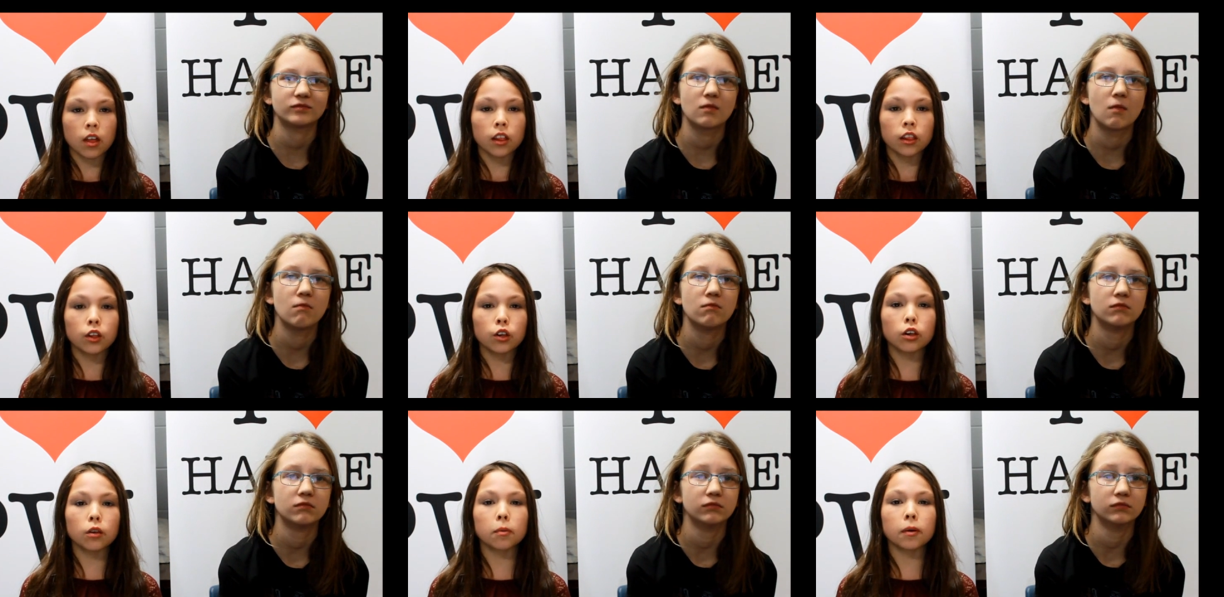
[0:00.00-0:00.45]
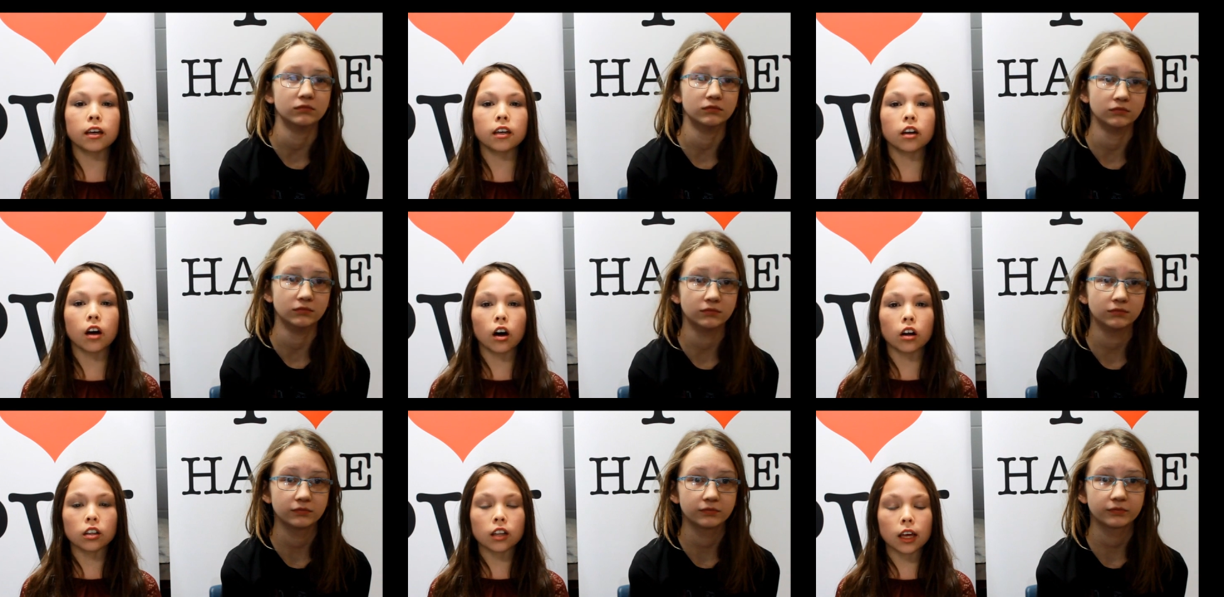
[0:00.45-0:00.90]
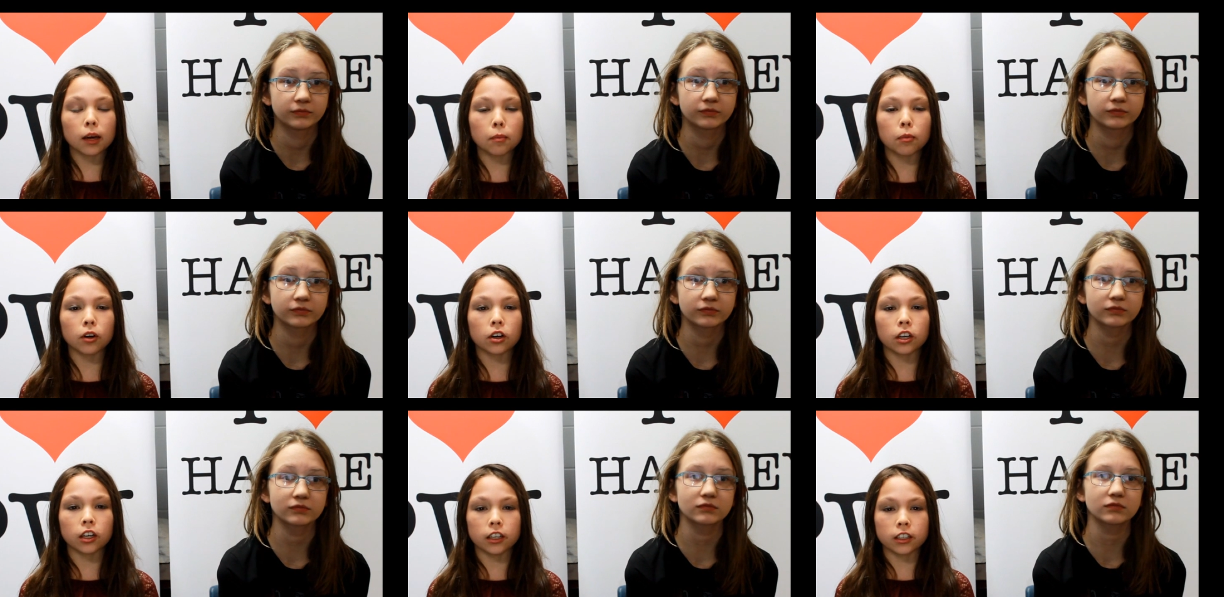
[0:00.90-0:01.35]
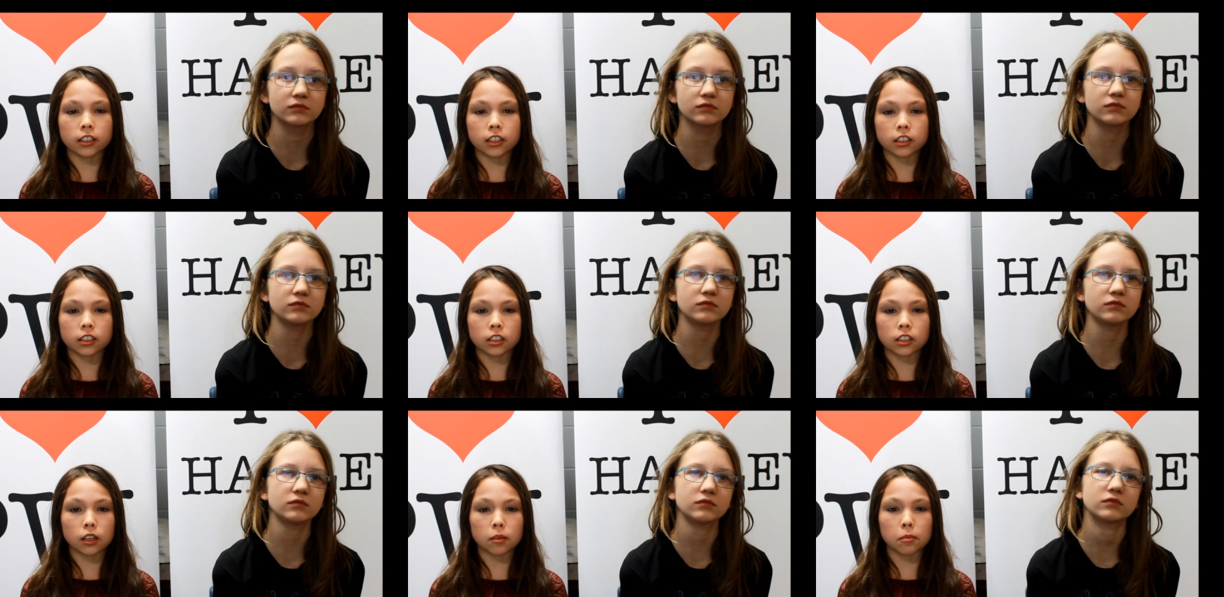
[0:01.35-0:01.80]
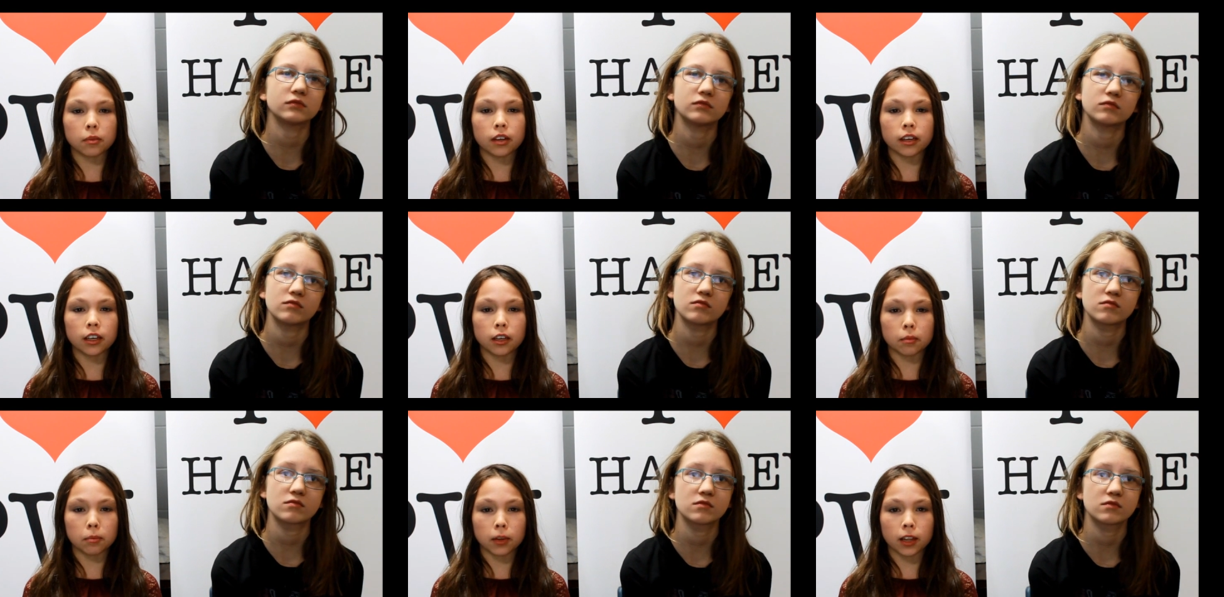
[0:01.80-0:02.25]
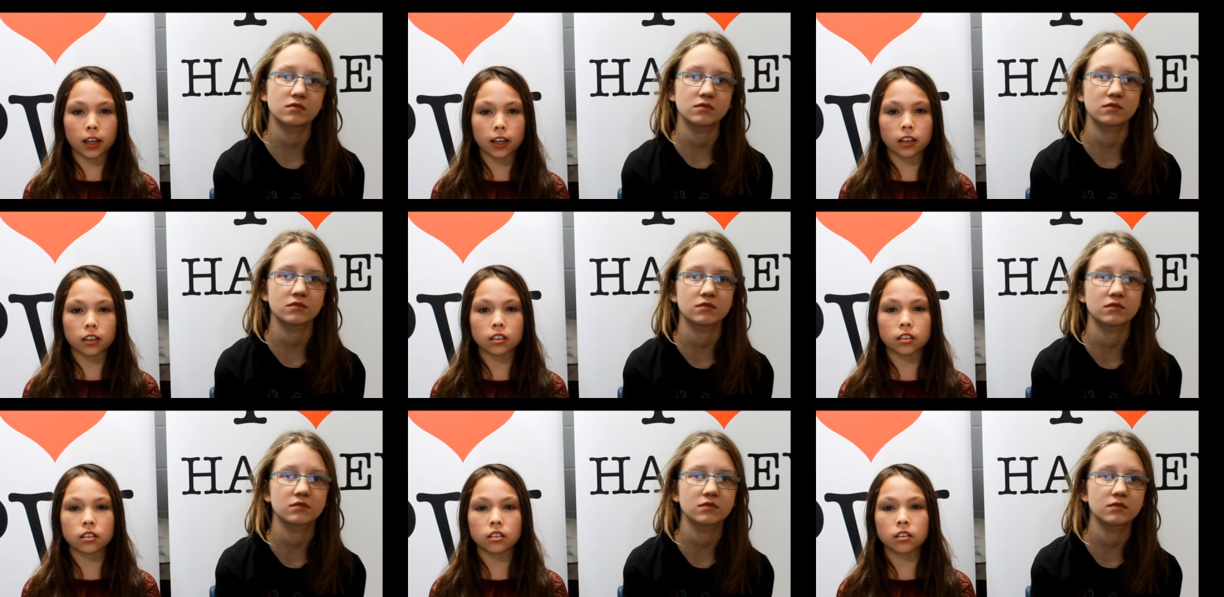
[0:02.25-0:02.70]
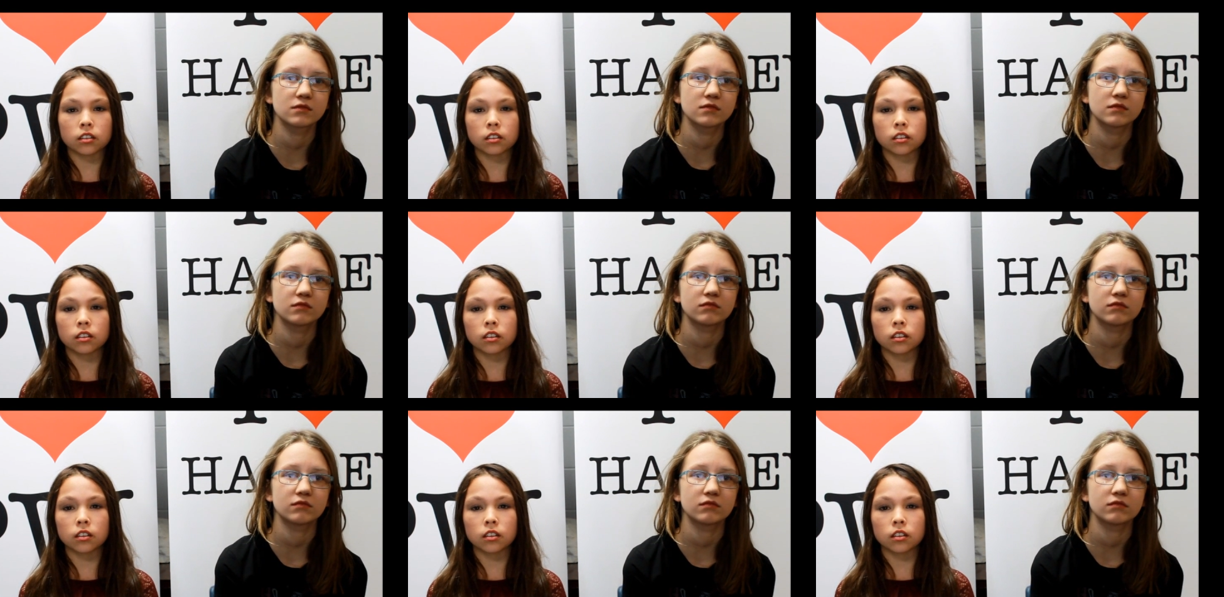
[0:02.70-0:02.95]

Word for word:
Speaker 1: There will be an online booking system in place.